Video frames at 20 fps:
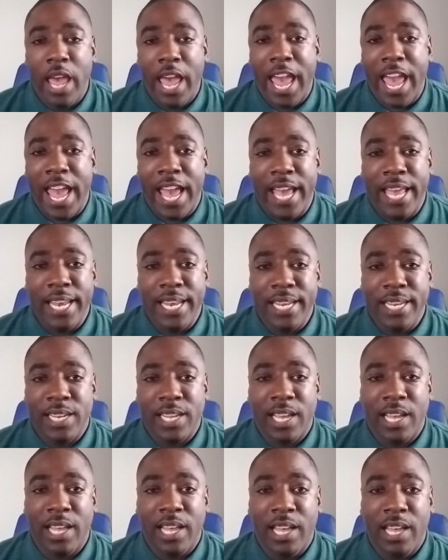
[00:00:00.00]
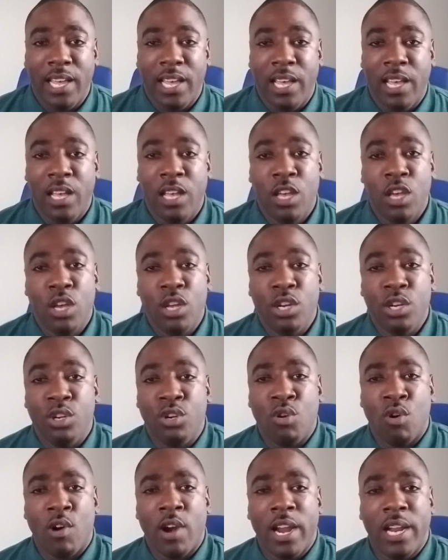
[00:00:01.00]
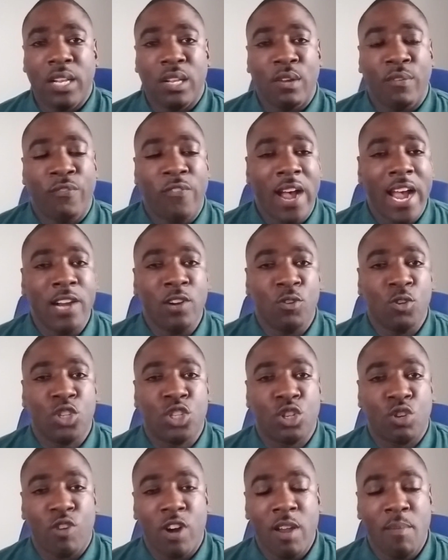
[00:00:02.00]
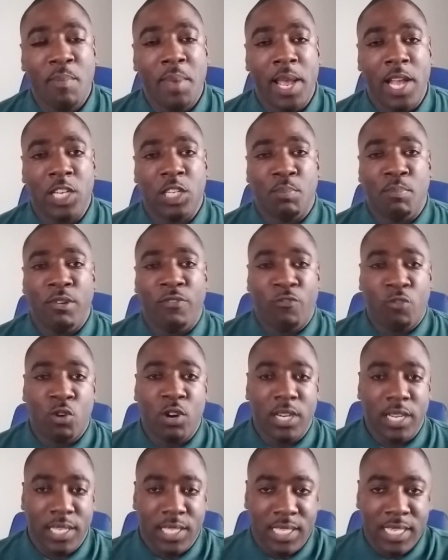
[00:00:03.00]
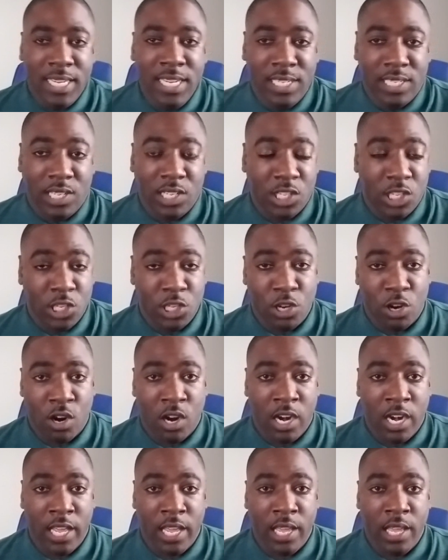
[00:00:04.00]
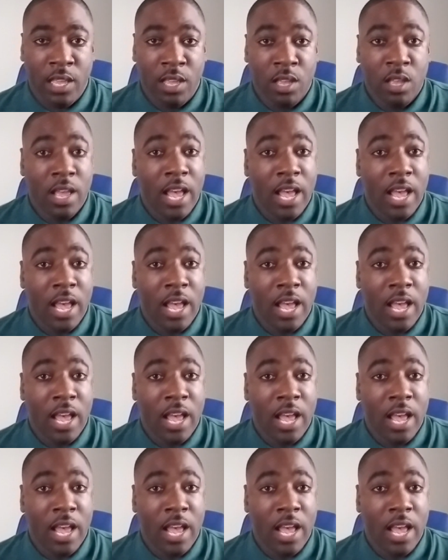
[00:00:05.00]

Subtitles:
And during the final scrimmage before the season started,